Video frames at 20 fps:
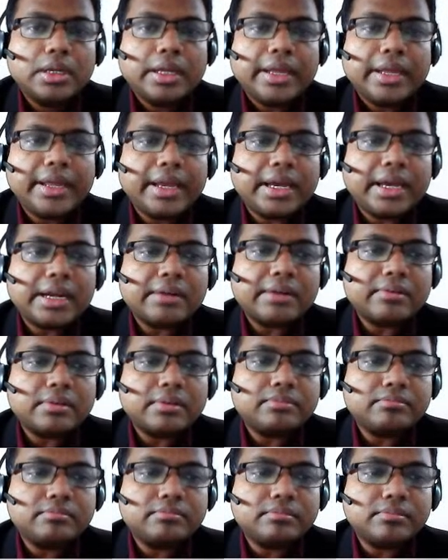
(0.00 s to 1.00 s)
Here
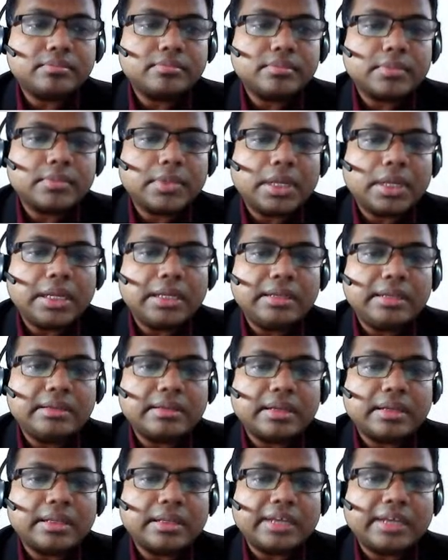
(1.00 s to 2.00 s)

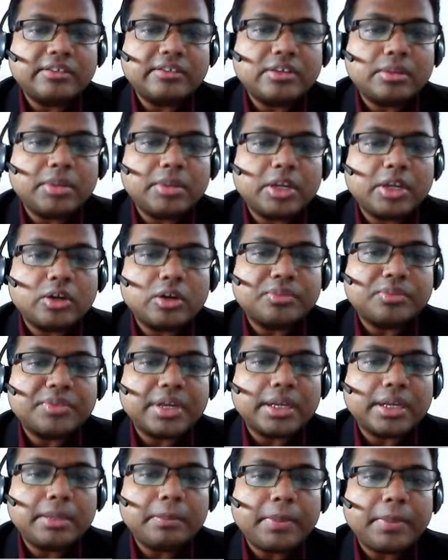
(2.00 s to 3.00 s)
is the estimate of
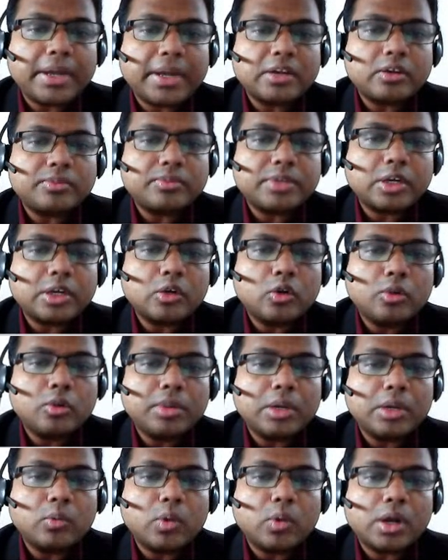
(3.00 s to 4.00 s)
the impact of the
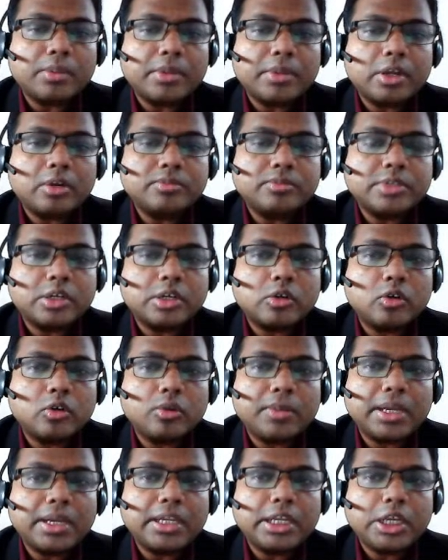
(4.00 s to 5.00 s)
global warming of the
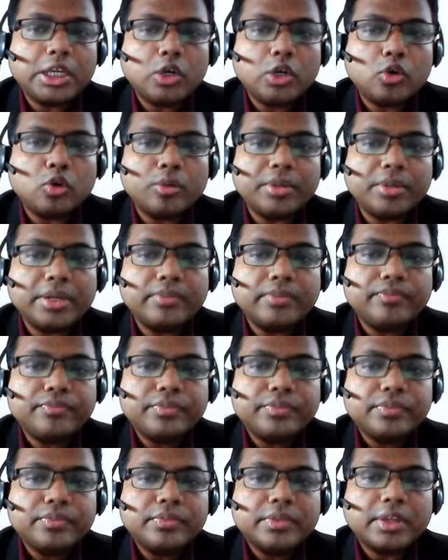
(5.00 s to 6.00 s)
global economy.
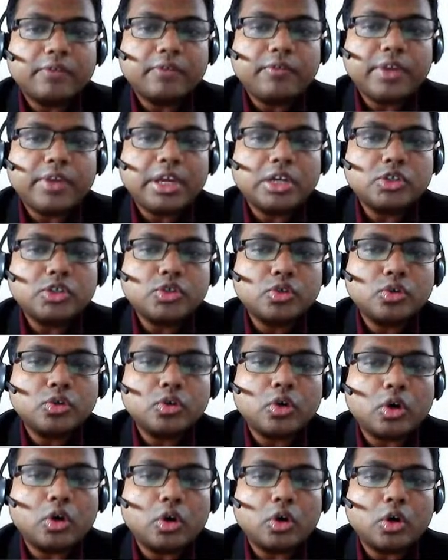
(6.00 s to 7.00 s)
The figures
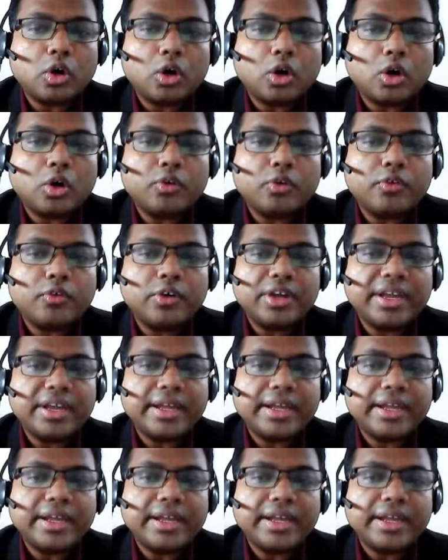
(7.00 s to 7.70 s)
show of